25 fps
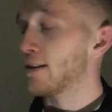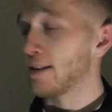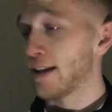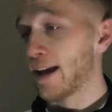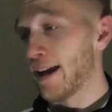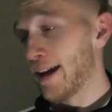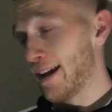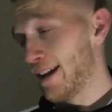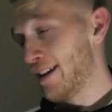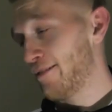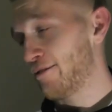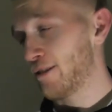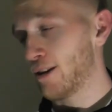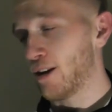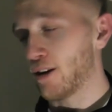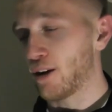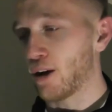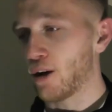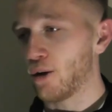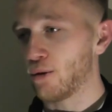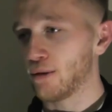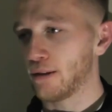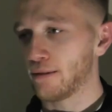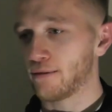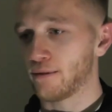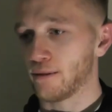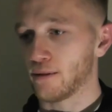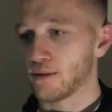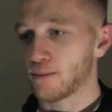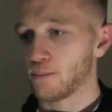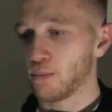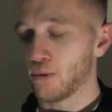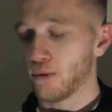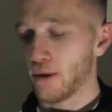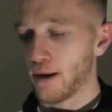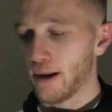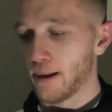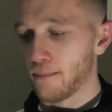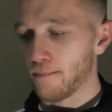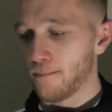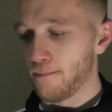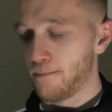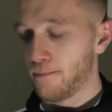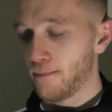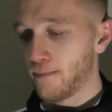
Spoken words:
Yeah, even on goal difference. But